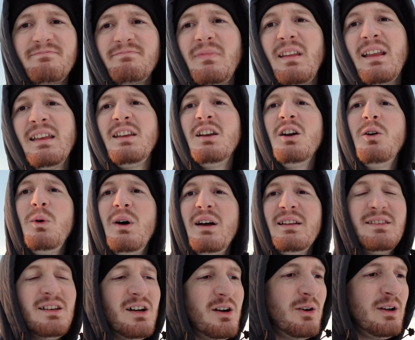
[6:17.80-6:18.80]
You know what,
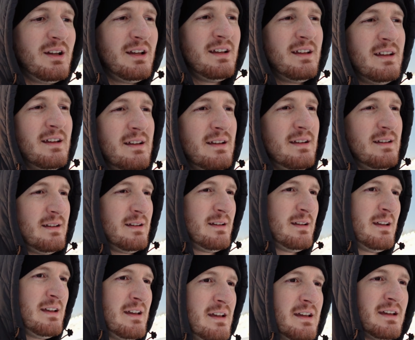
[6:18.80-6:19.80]
though?
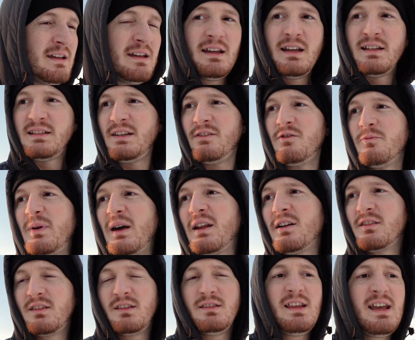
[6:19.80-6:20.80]
It's even better
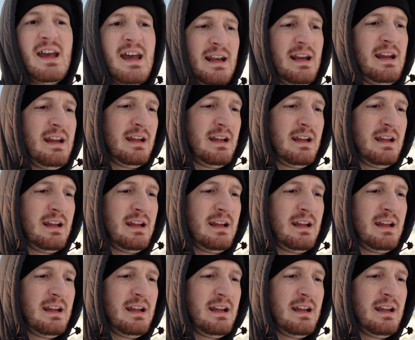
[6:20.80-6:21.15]
than that.